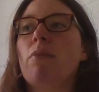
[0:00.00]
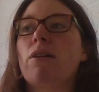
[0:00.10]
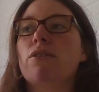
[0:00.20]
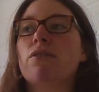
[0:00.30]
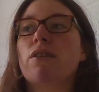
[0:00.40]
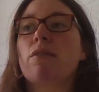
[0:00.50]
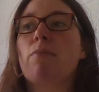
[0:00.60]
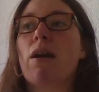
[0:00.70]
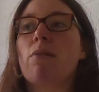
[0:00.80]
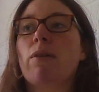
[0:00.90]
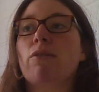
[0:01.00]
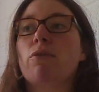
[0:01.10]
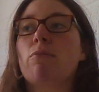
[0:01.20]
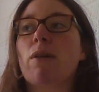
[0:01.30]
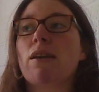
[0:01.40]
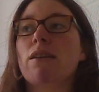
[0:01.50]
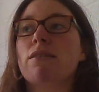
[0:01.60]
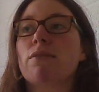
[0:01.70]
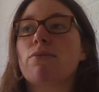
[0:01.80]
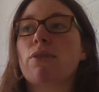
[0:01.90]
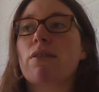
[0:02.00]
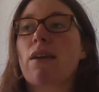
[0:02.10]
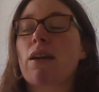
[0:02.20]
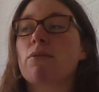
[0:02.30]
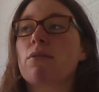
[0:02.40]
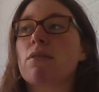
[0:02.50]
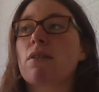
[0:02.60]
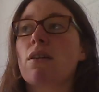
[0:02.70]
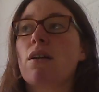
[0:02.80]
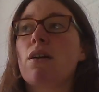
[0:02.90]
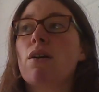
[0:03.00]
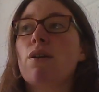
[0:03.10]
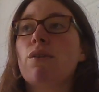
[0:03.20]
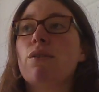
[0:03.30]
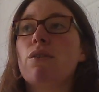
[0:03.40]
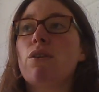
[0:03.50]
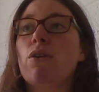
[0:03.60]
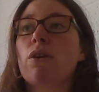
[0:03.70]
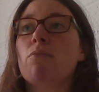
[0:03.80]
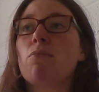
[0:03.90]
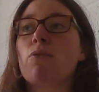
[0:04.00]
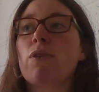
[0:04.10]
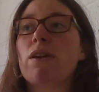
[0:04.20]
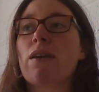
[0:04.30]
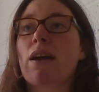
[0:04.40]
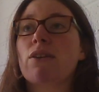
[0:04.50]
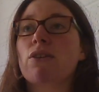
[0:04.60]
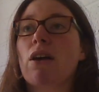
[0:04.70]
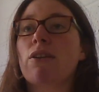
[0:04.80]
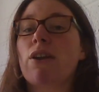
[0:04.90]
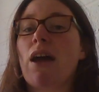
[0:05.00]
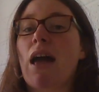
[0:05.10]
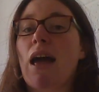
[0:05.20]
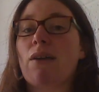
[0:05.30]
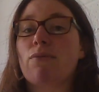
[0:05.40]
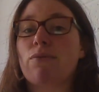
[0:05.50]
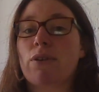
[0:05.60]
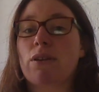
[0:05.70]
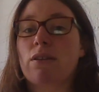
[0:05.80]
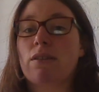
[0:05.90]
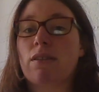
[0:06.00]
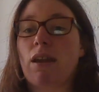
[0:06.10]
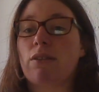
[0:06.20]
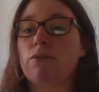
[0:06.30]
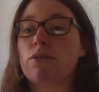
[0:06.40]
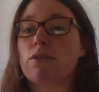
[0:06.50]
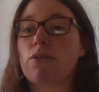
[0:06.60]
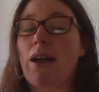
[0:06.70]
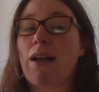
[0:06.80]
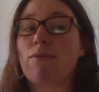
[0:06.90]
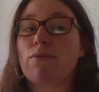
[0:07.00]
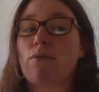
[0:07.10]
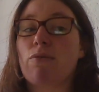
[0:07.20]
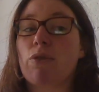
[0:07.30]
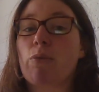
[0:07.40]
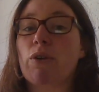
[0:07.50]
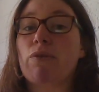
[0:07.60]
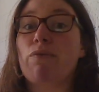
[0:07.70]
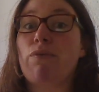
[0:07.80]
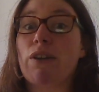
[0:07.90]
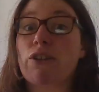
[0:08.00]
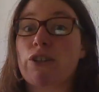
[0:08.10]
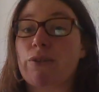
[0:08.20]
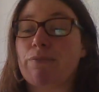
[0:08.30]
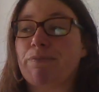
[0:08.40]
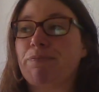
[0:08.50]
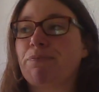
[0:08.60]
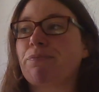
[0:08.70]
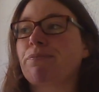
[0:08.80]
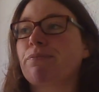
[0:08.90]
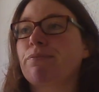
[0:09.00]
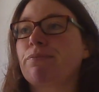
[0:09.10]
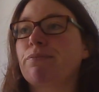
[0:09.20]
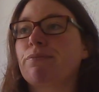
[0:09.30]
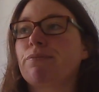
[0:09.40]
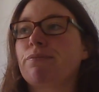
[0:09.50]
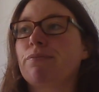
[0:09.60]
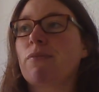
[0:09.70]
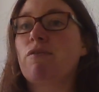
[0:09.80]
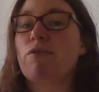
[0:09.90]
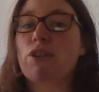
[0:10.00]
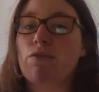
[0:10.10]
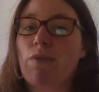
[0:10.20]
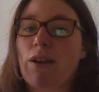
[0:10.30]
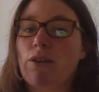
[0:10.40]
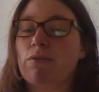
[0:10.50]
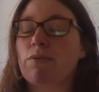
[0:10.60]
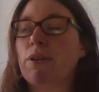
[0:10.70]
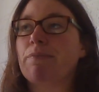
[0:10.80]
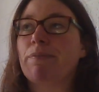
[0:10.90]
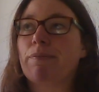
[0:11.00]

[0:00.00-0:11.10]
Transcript: I just experiment with making different sounds. So you can breathe out on an F sound. So F for the word fish. Fish is very good for you.